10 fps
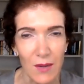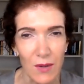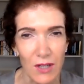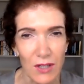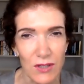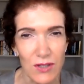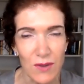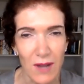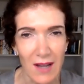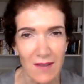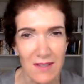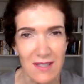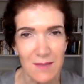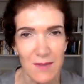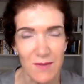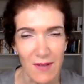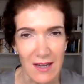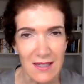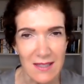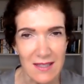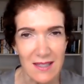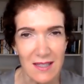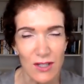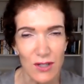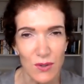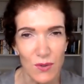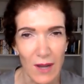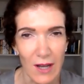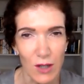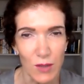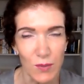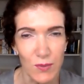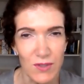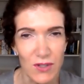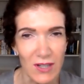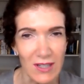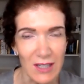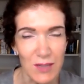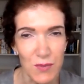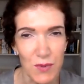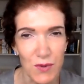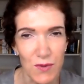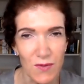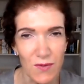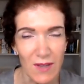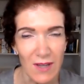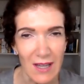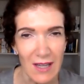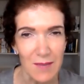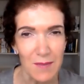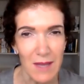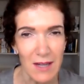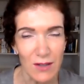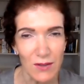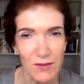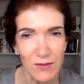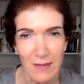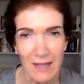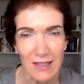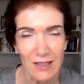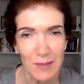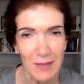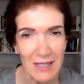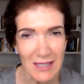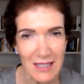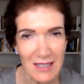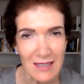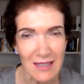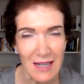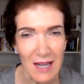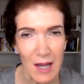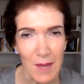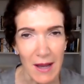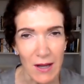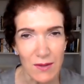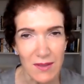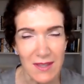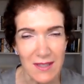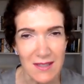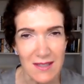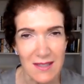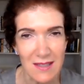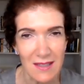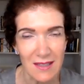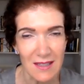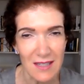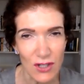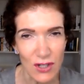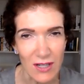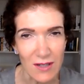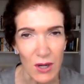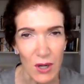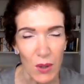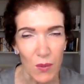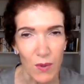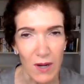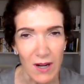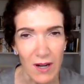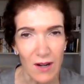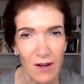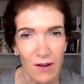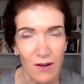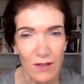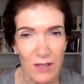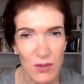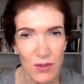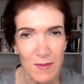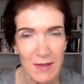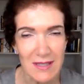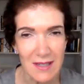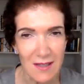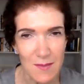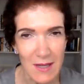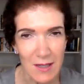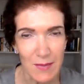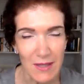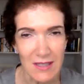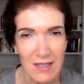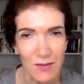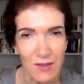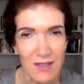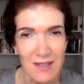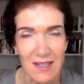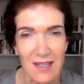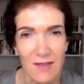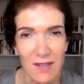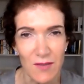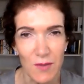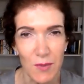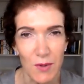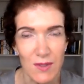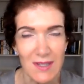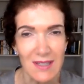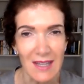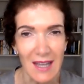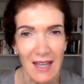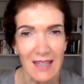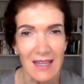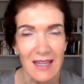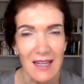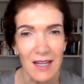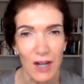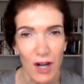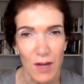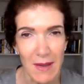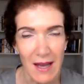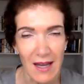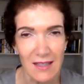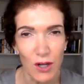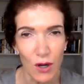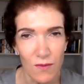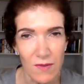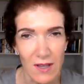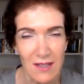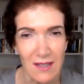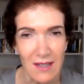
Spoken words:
do you have some advice to help gently move medical opinion about this condition, where early treatment does make a big difference? And even if a person can combat COVID,